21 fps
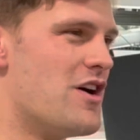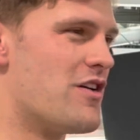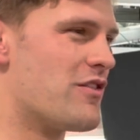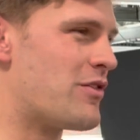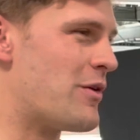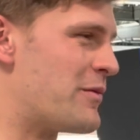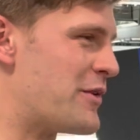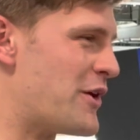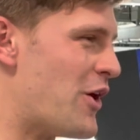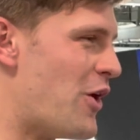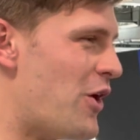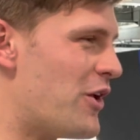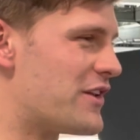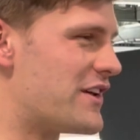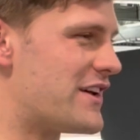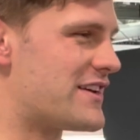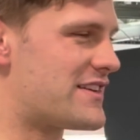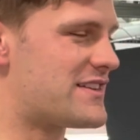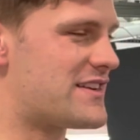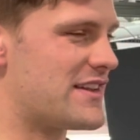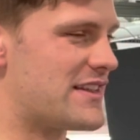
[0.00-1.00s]
from the
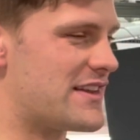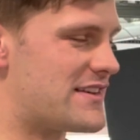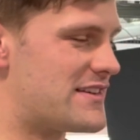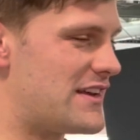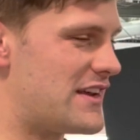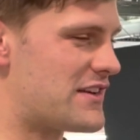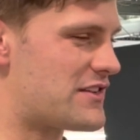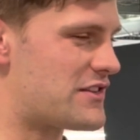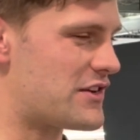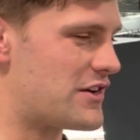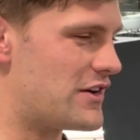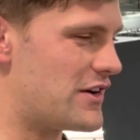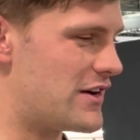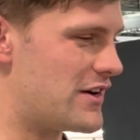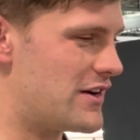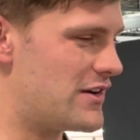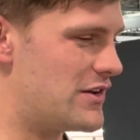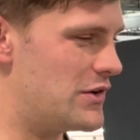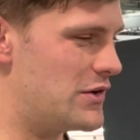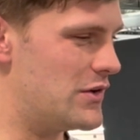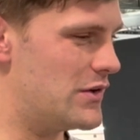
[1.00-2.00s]
oldest to the
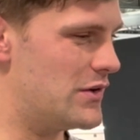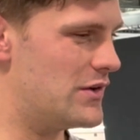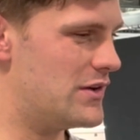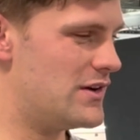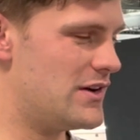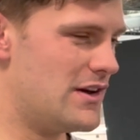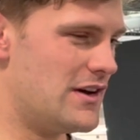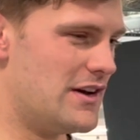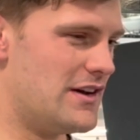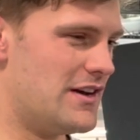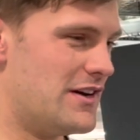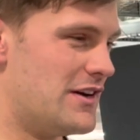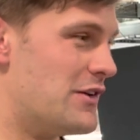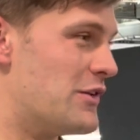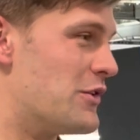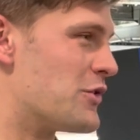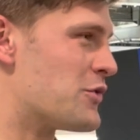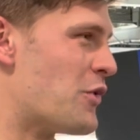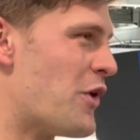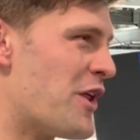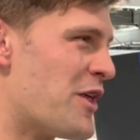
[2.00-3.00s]
sister who
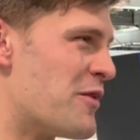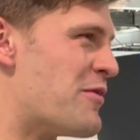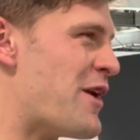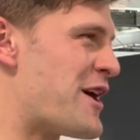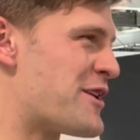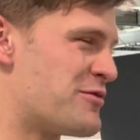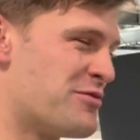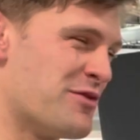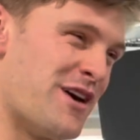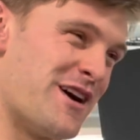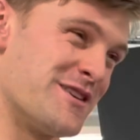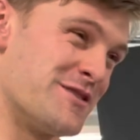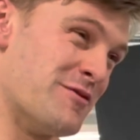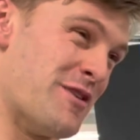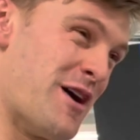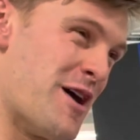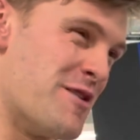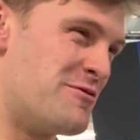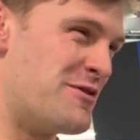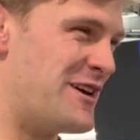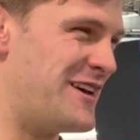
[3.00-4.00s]
was one of the best players in
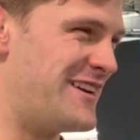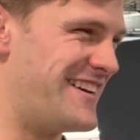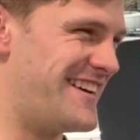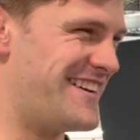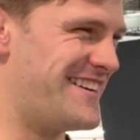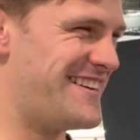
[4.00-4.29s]
my opinion.